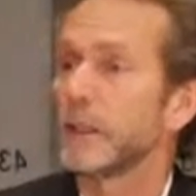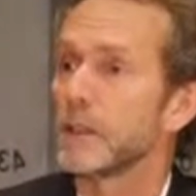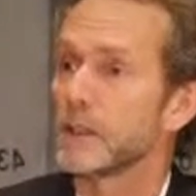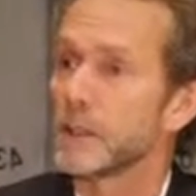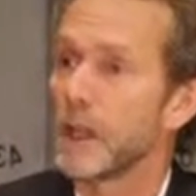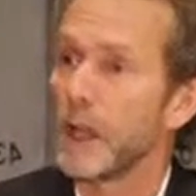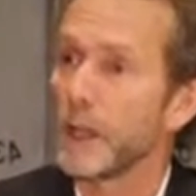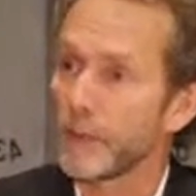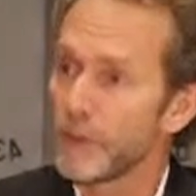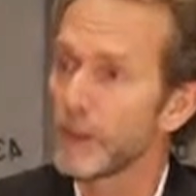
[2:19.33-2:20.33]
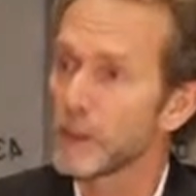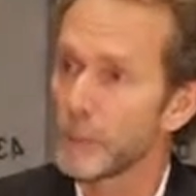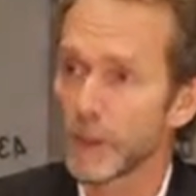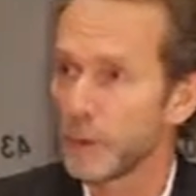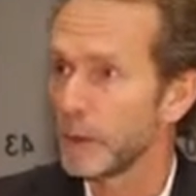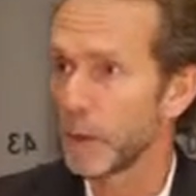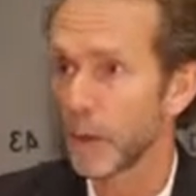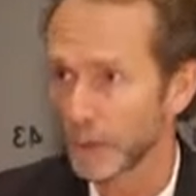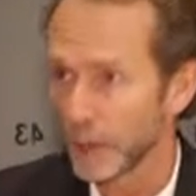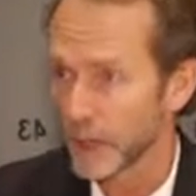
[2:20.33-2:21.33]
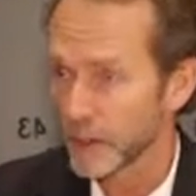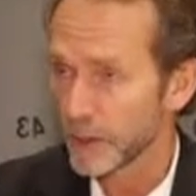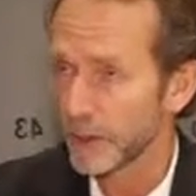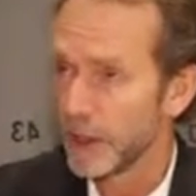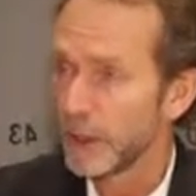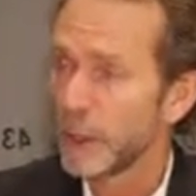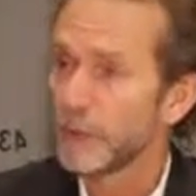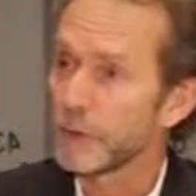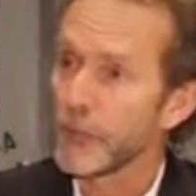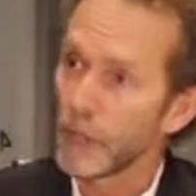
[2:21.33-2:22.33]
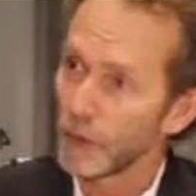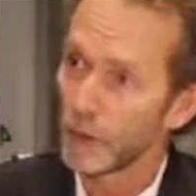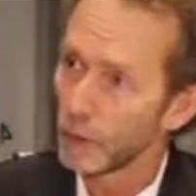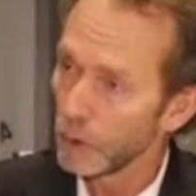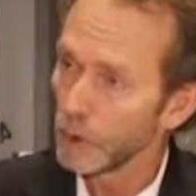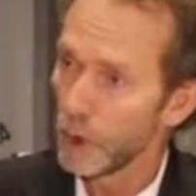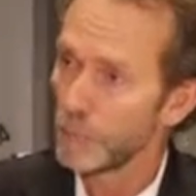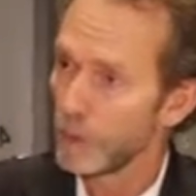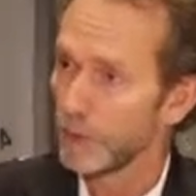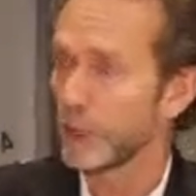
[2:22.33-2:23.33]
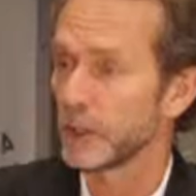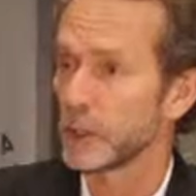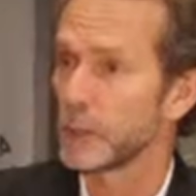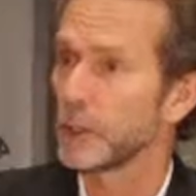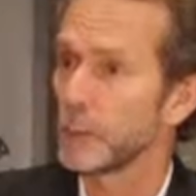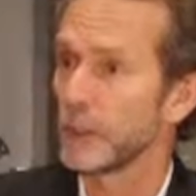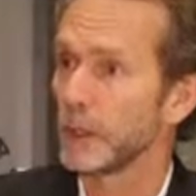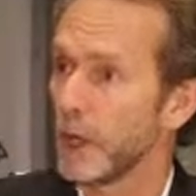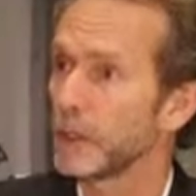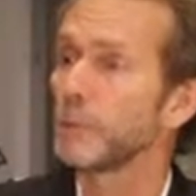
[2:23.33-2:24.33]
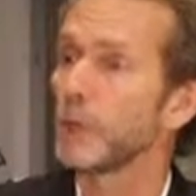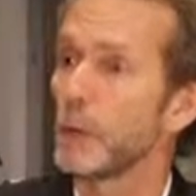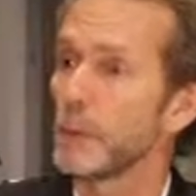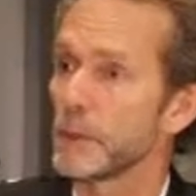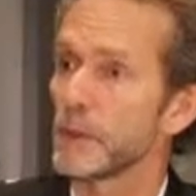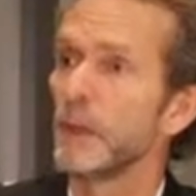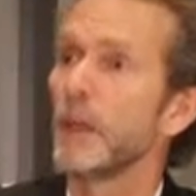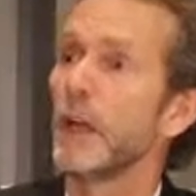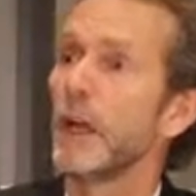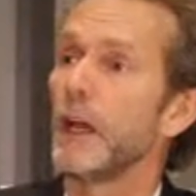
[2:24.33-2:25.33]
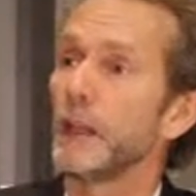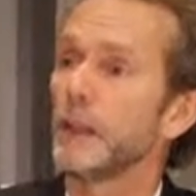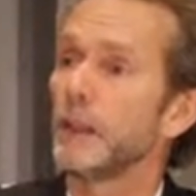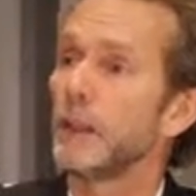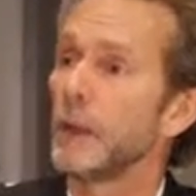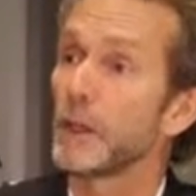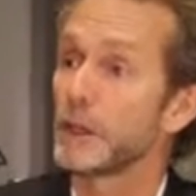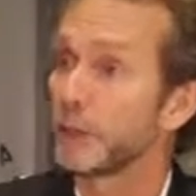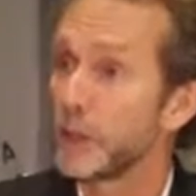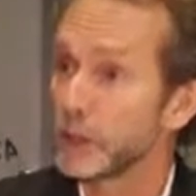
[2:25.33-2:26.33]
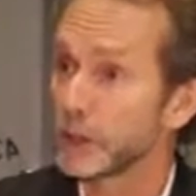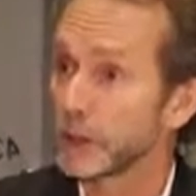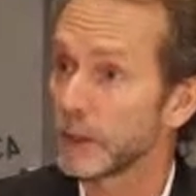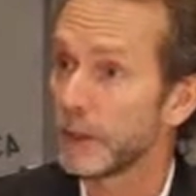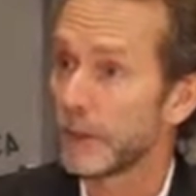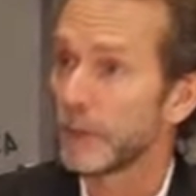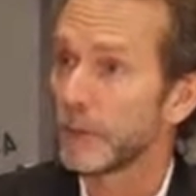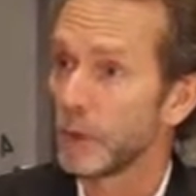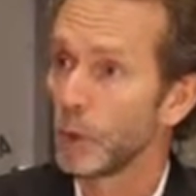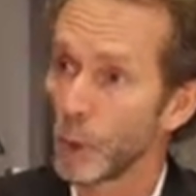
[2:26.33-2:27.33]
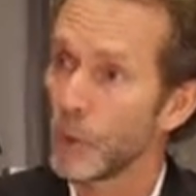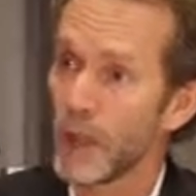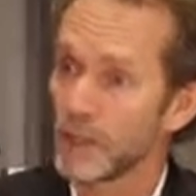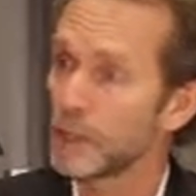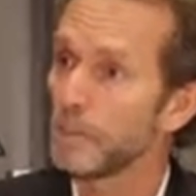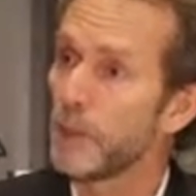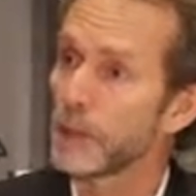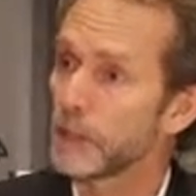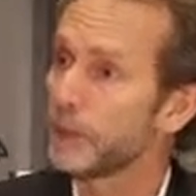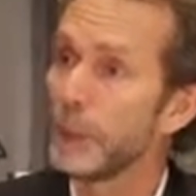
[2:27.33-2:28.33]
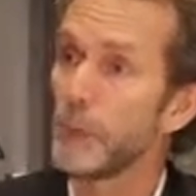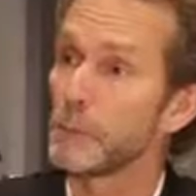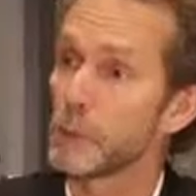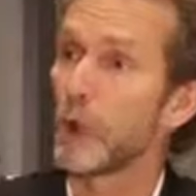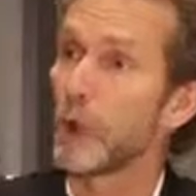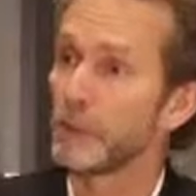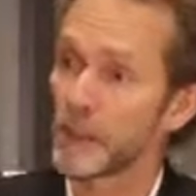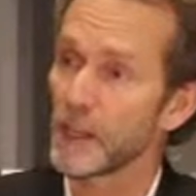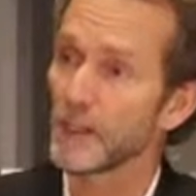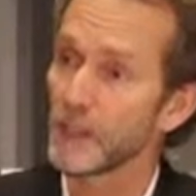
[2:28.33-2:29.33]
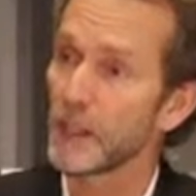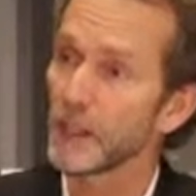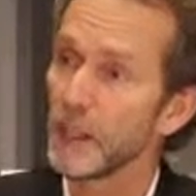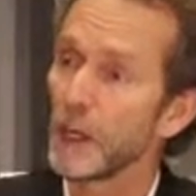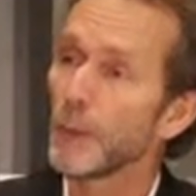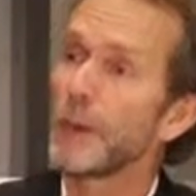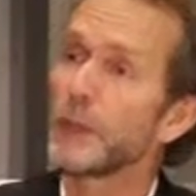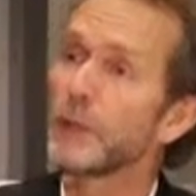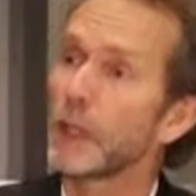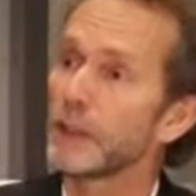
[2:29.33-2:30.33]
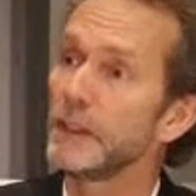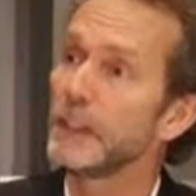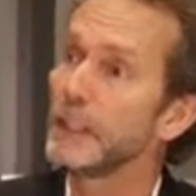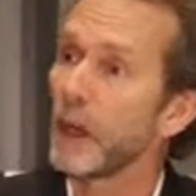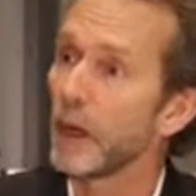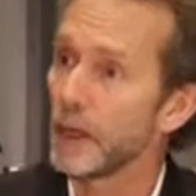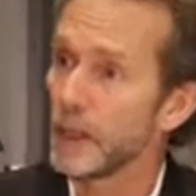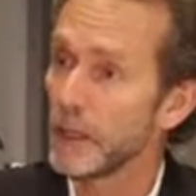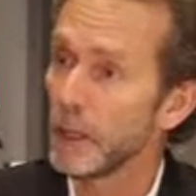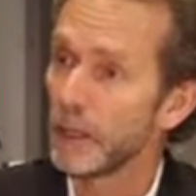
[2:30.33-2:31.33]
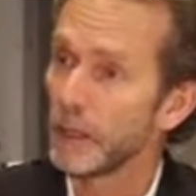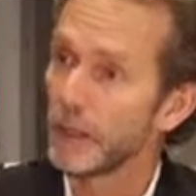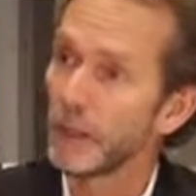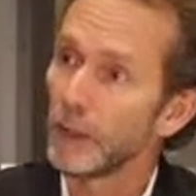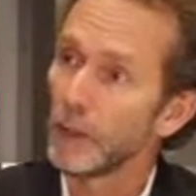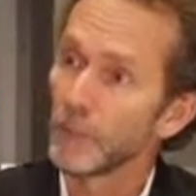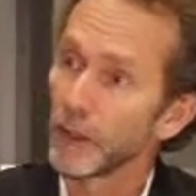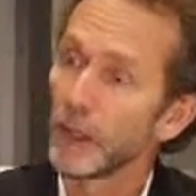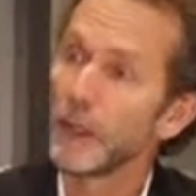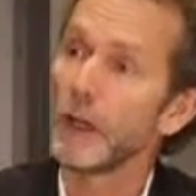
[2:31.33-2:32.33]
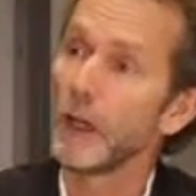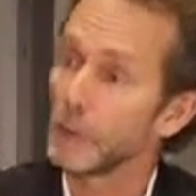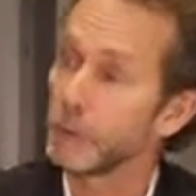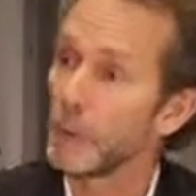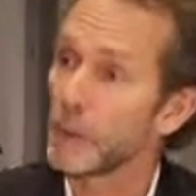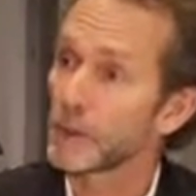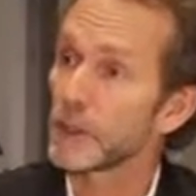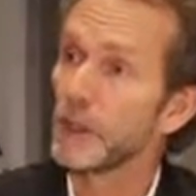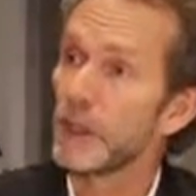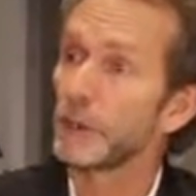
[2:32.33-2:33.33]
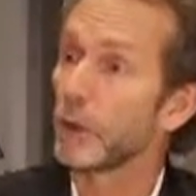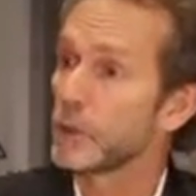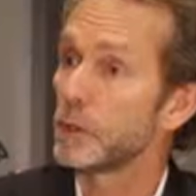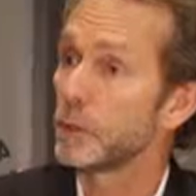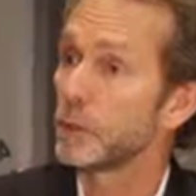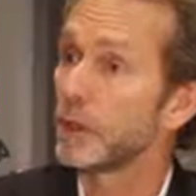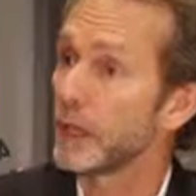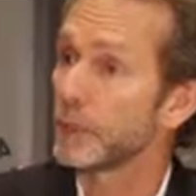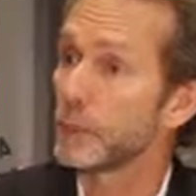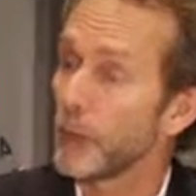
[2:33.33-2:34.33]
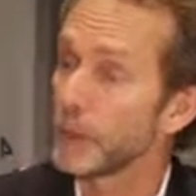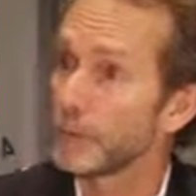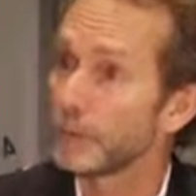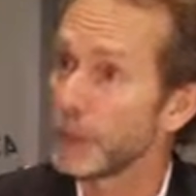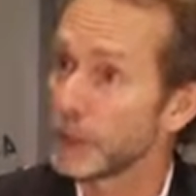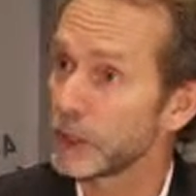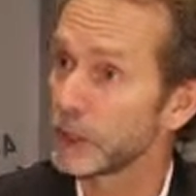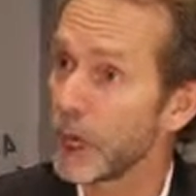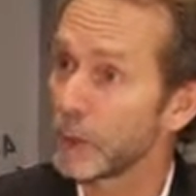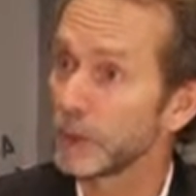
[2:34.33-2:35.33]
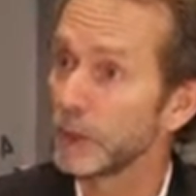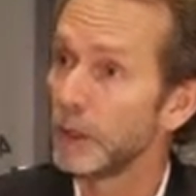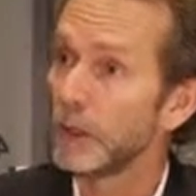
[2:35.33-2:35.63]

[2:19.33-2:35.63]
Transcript: And I think it's pretty well organized. If you take the long-term averages between unemployment and wage inflation, Norway has the best Phillips curve in the sense that we do not need high unemployment in order to get wage inflation down.